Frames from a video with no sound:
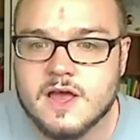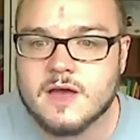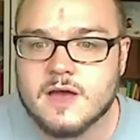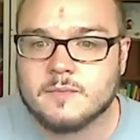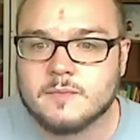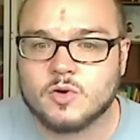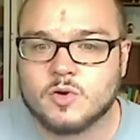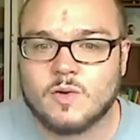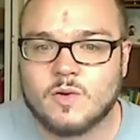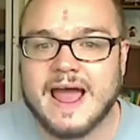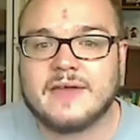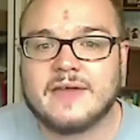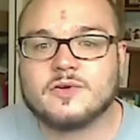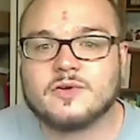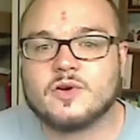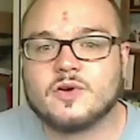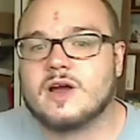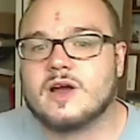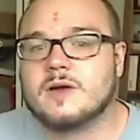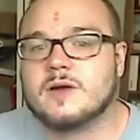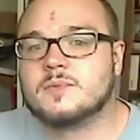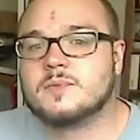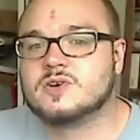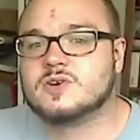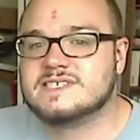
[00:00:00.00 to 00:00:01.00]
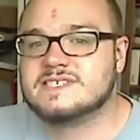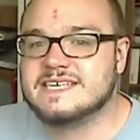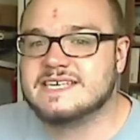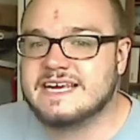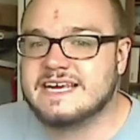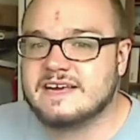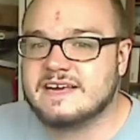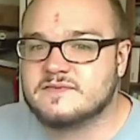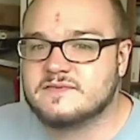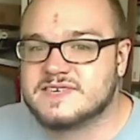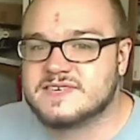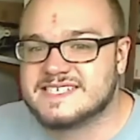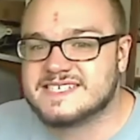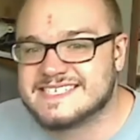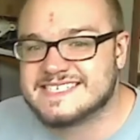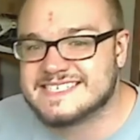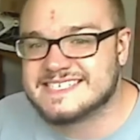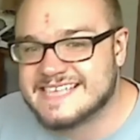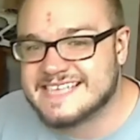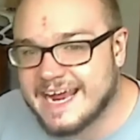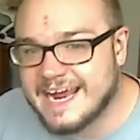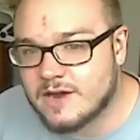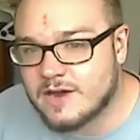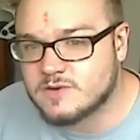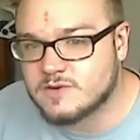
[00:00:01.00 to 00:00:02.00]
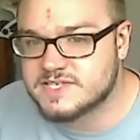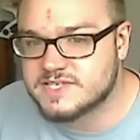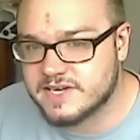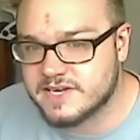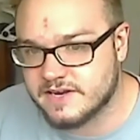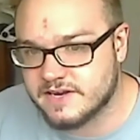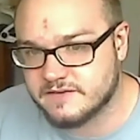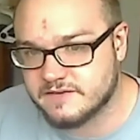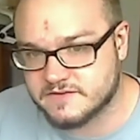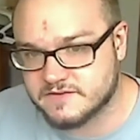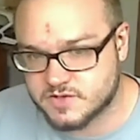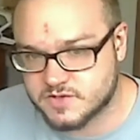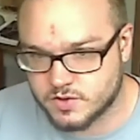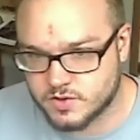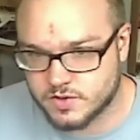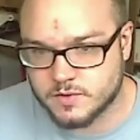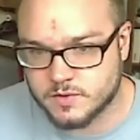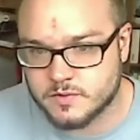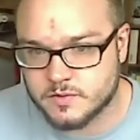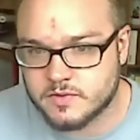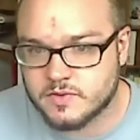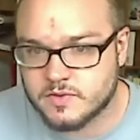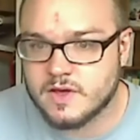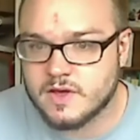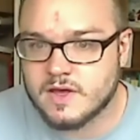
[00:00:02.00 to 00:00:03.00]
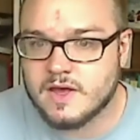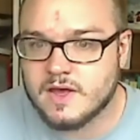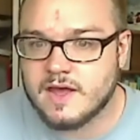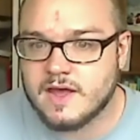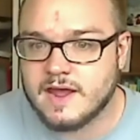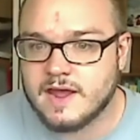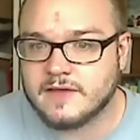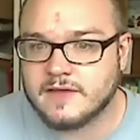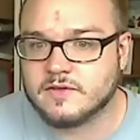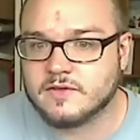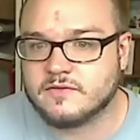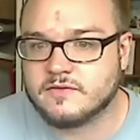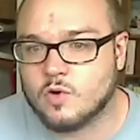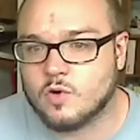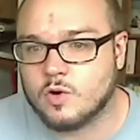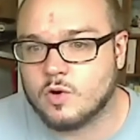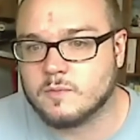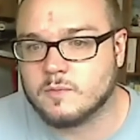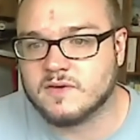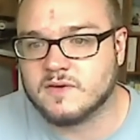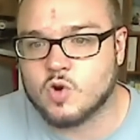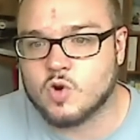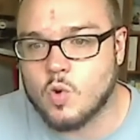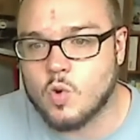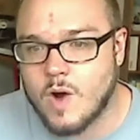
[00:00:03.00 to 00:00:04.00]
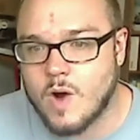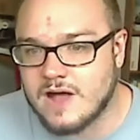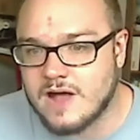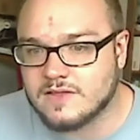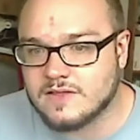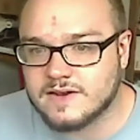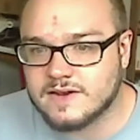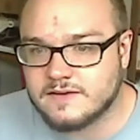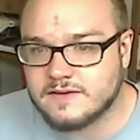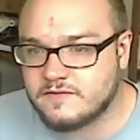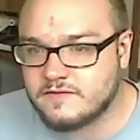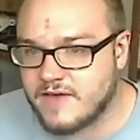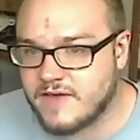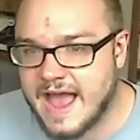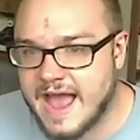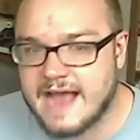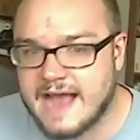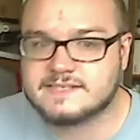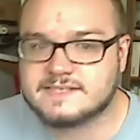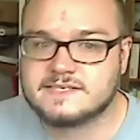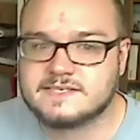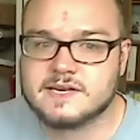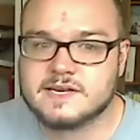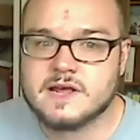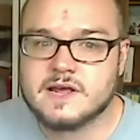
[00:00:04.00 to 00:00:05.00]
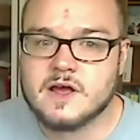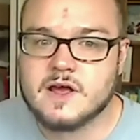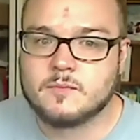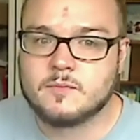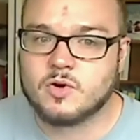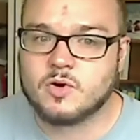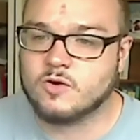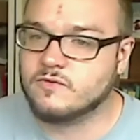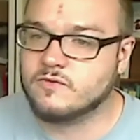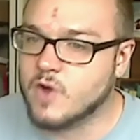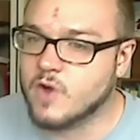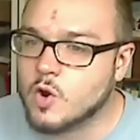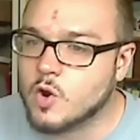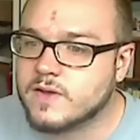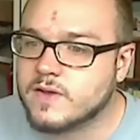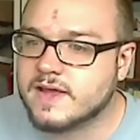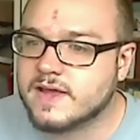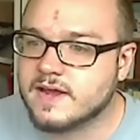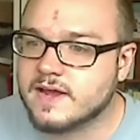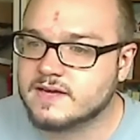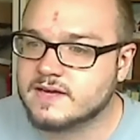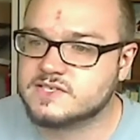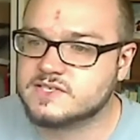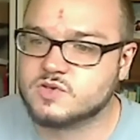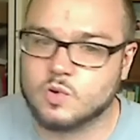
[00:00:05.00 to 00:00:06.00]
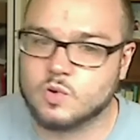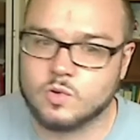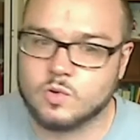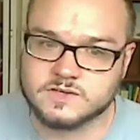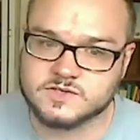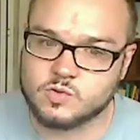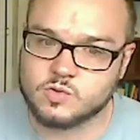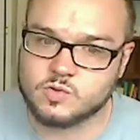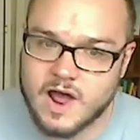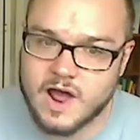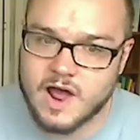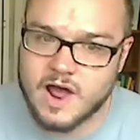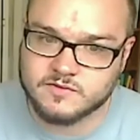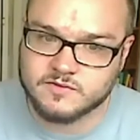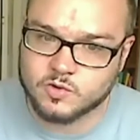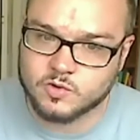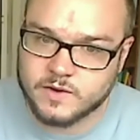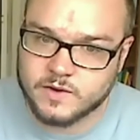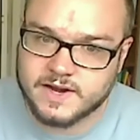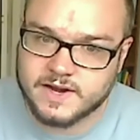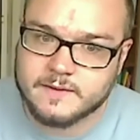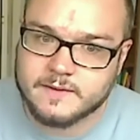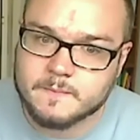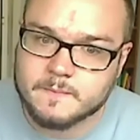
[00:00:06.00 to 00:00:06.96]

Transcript: but rather a perceived scarcity of truth in the form of quality facts provoking us towards rivalry.